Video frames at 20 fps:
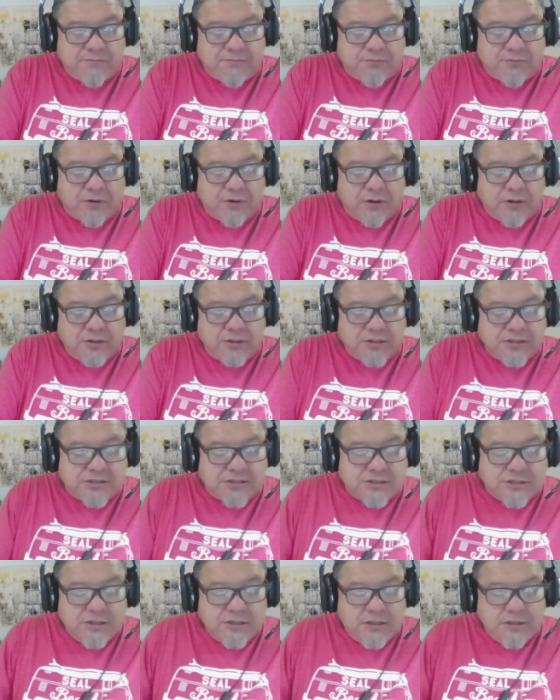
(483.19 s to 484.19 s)

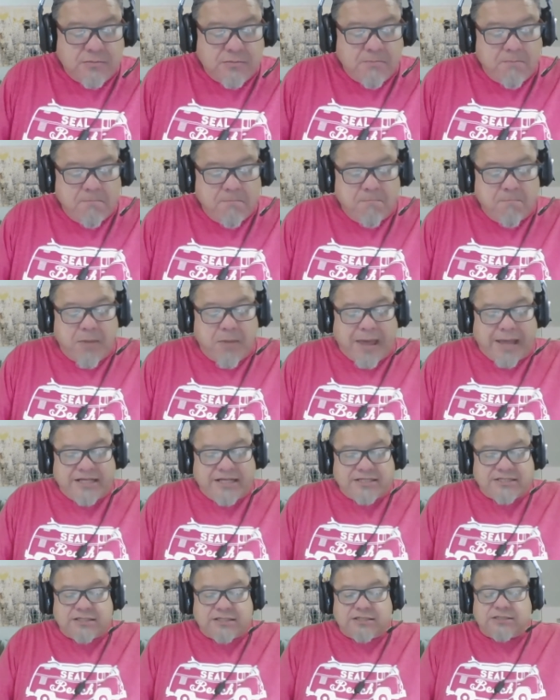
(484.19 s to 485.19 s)
bronze
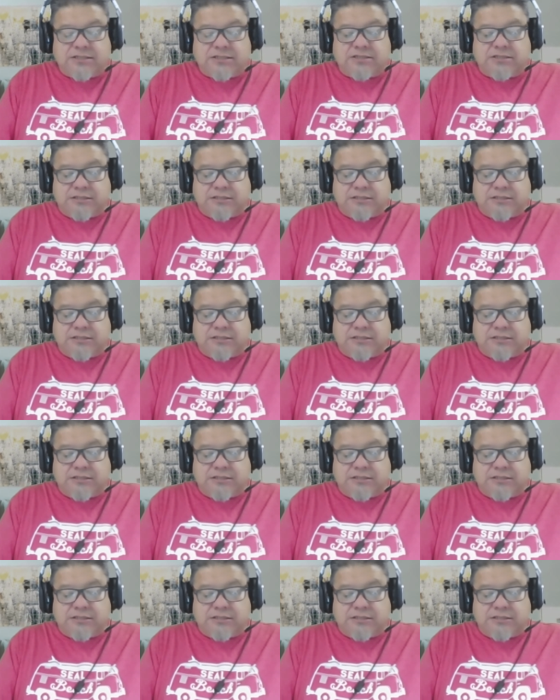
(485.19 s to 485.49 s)
bases.